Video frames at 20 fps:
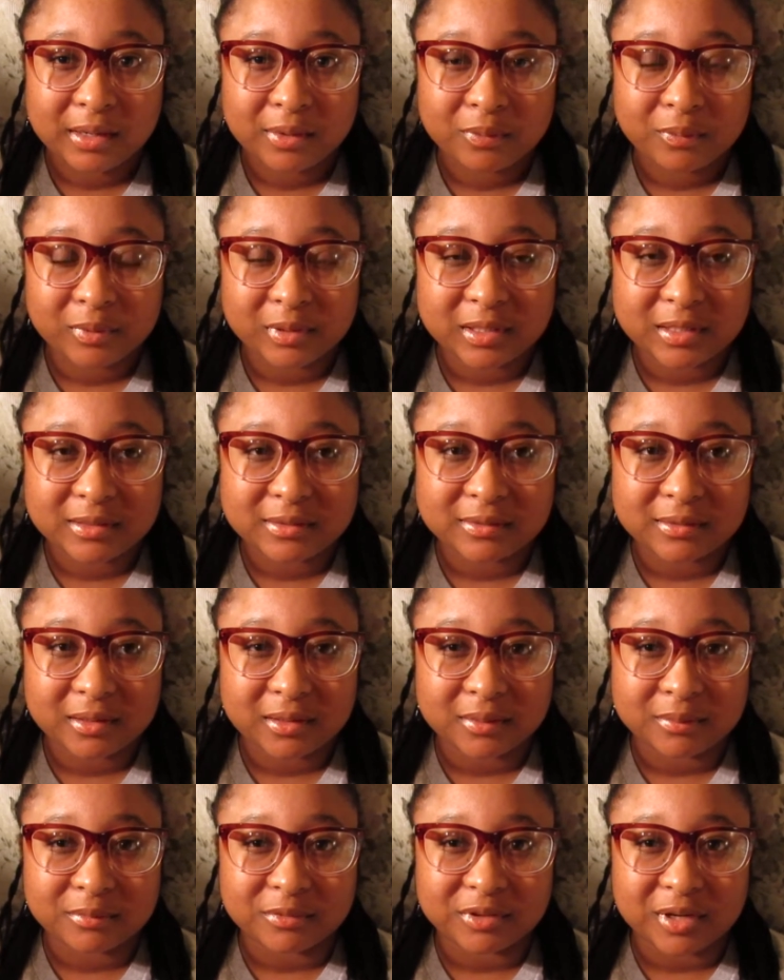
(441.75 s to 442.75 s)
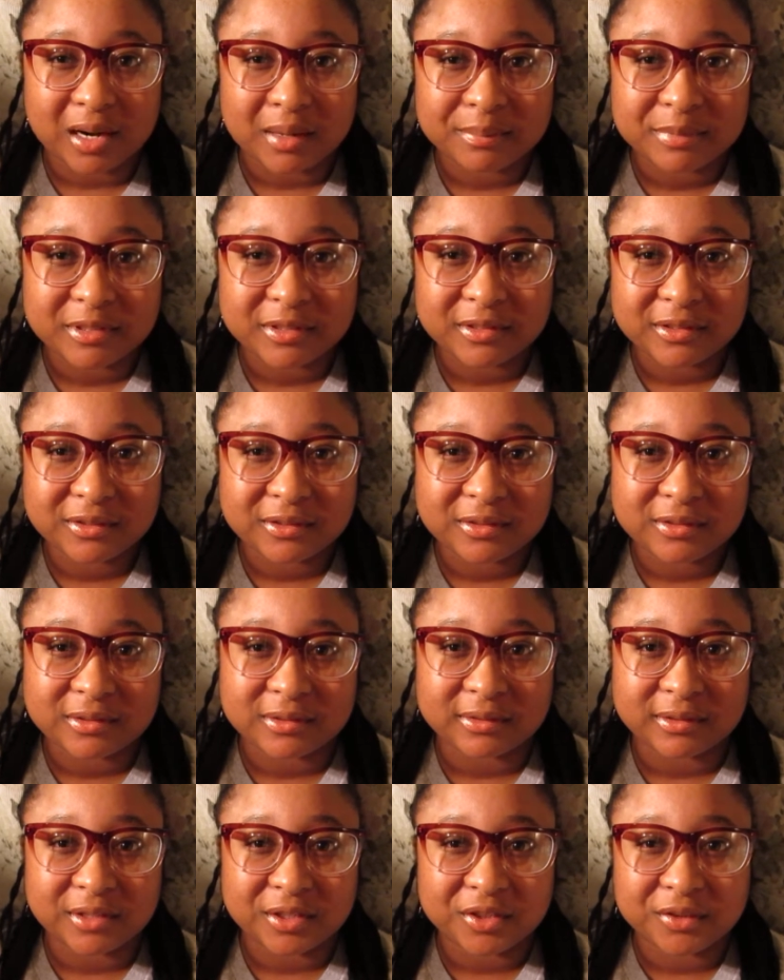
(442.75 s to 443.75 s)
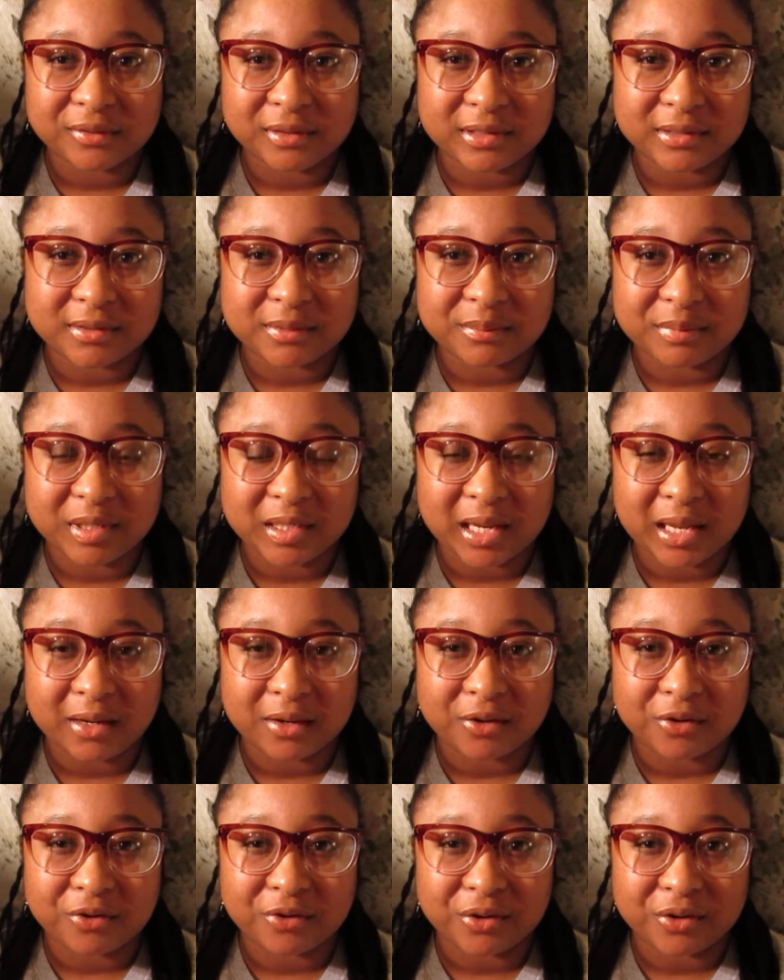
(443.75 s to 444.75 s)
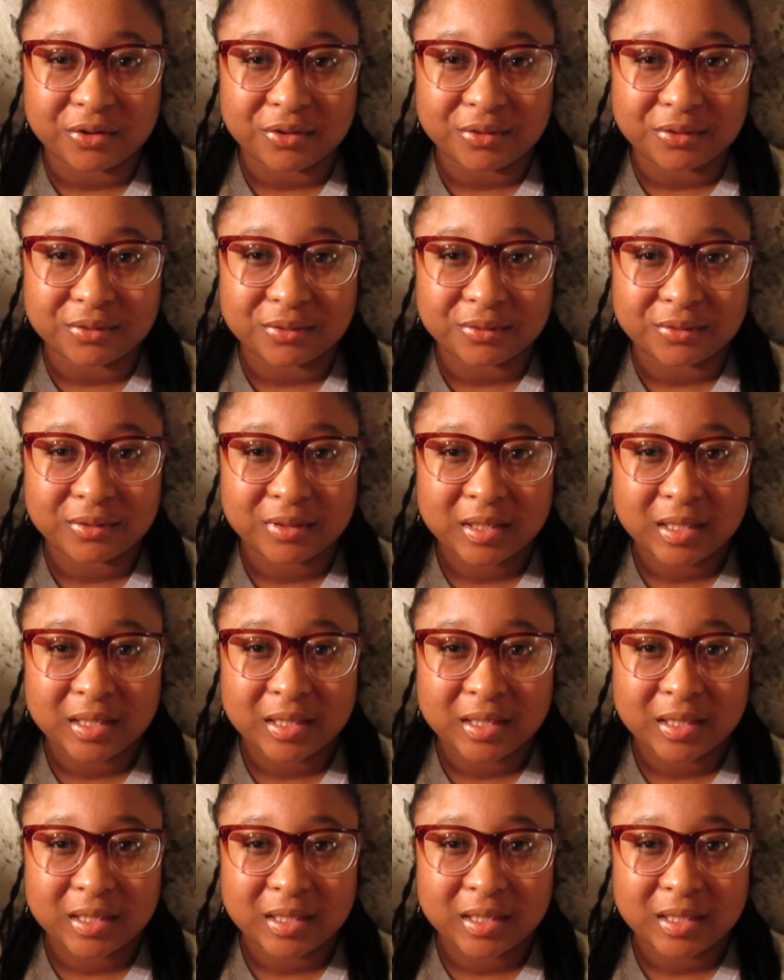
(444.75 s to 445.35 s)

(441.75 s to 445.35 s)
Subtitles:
one of his job positions is literally to be like a critical